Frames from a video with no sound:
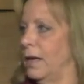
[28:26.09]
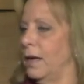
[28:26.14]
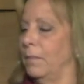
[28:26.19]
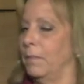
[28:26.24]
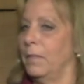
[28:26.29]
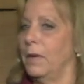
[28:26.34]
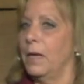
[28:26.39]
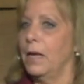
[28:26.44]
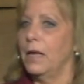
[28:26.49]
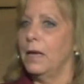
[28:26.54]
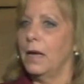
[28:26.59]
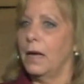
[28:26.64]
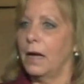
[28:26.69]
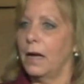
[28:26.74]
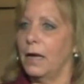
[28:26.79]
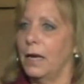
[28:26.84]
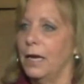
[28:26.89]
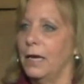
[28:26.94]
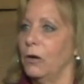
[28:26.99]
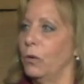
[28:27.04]
them
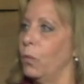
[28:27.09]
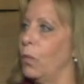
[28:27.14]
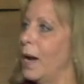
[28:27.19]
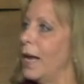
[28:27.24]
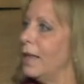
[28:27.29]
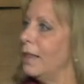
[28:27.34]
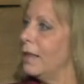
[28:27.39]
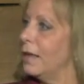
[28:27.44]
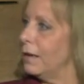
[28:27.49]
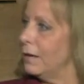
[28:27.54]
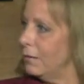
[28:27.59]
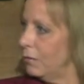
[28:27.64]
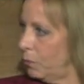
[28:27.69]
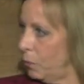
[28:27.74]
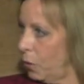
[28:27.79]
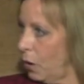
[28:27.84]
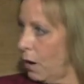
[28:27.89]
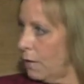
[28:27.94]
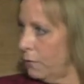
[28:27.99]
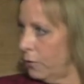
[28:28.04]
uh, in a way that is
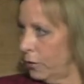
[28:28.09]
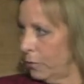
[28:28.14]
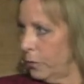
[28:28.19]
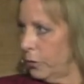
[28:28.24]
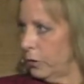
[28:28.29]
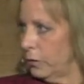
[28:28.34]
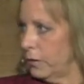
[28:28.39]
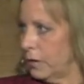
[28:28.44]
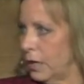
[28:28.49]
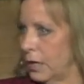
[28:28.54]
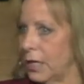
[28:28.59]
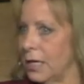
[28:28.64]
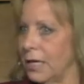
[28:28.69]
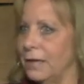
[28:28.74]
profitable, that mm-hmm.